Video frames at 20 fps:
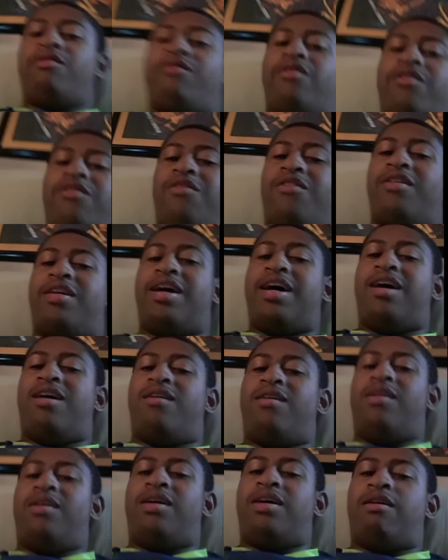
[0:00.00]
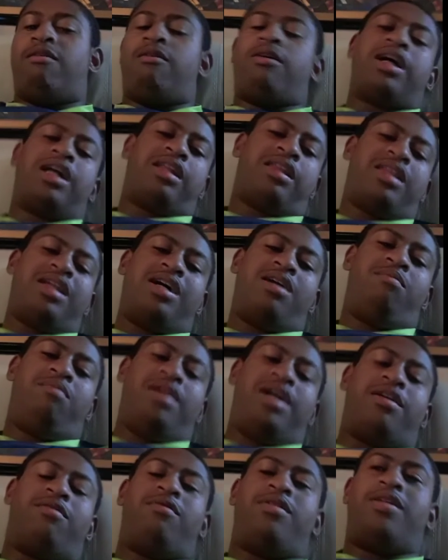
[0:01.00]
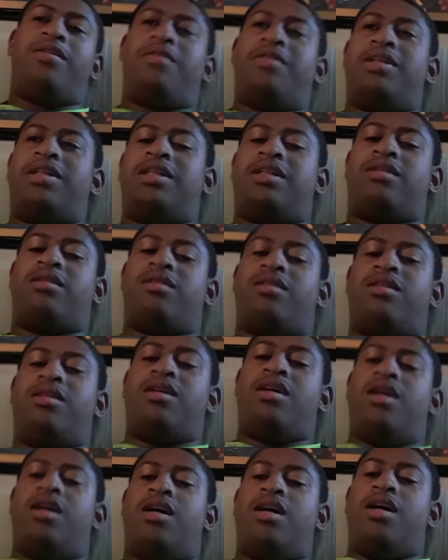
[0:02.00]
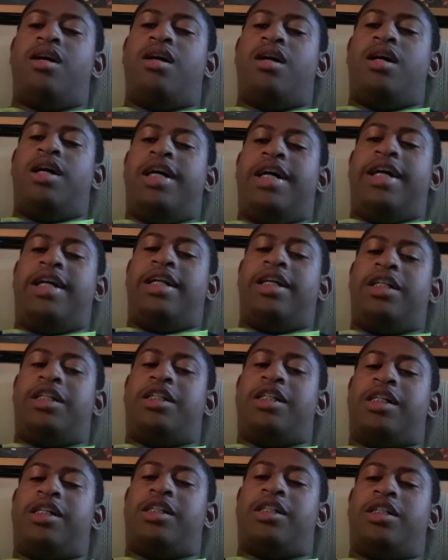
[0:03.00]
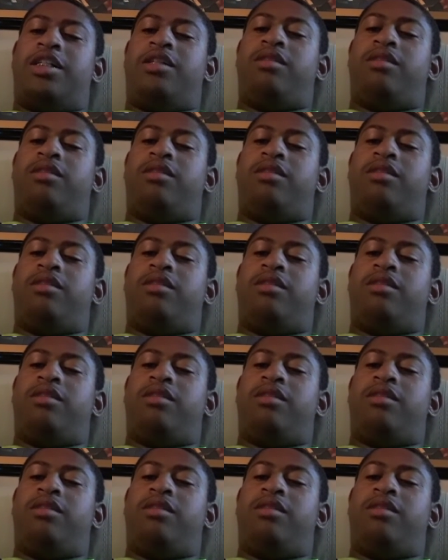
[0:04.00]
for now, we gotta see how Black Widow is, and then Shang-Chi.